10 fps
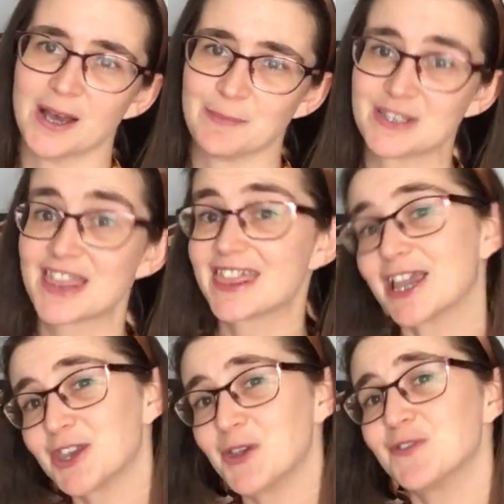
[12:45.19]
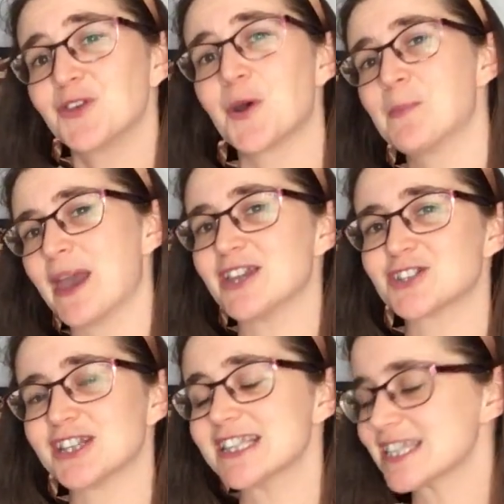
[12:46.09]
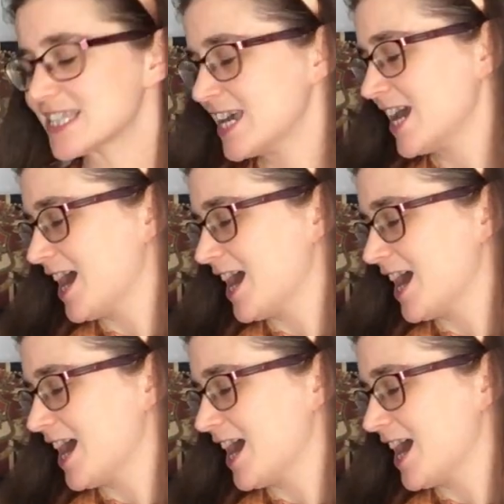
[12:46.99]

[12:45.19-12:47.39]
to thank you for your patience